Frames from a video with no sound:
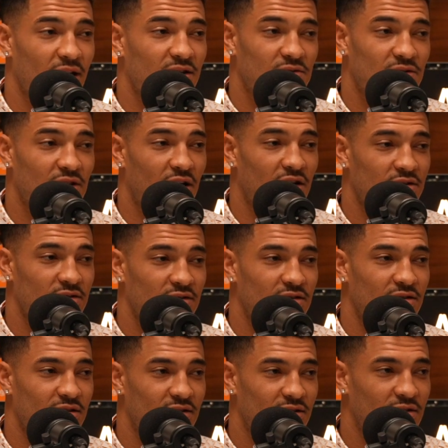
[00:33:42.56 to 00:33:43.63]
You're big,
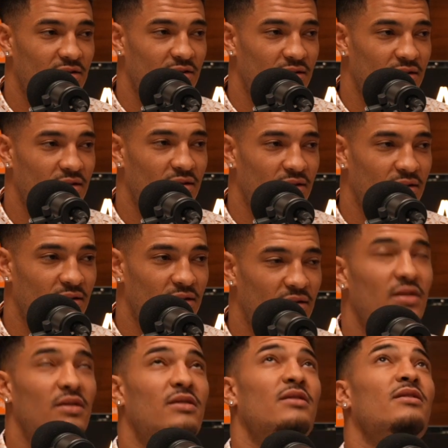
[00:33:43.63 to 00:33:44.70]
and I would imagine he
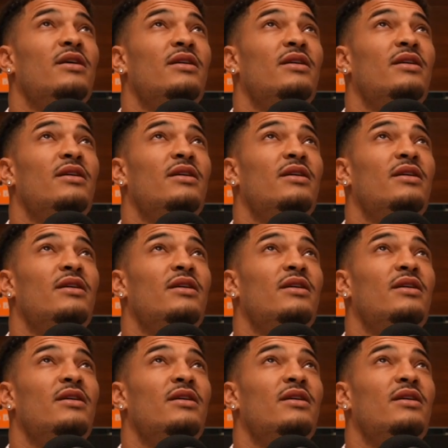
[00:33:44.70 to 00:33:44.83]
just dwarfs